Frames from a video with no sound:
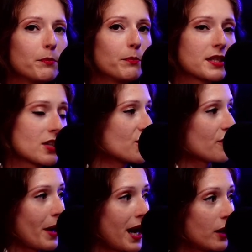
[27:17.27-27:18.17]
positions of
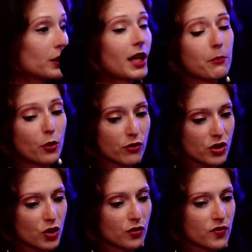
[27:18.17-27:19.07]
power like Boris
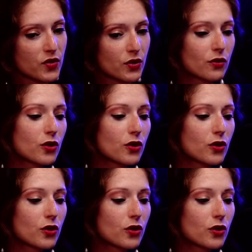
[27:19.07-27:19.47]
Johnson,